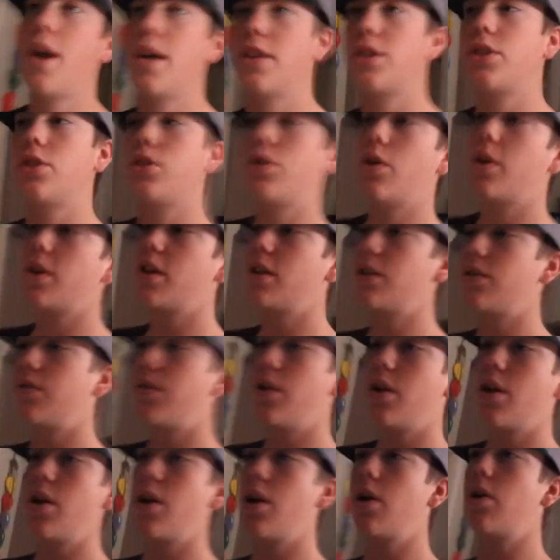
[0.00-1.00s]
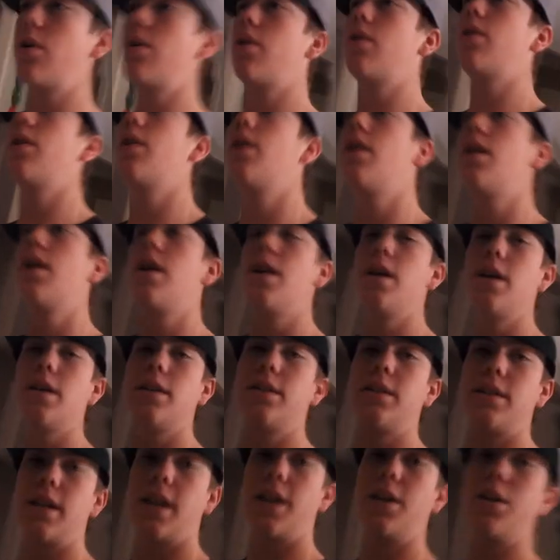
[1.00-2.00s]
guys enjoyed this video.
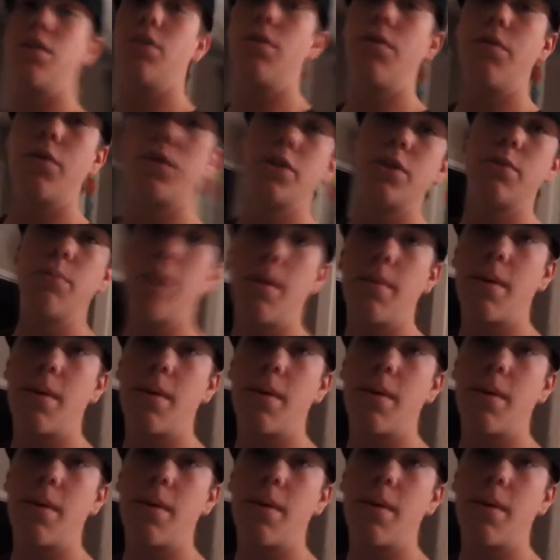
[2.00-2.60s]
Stay tuned for some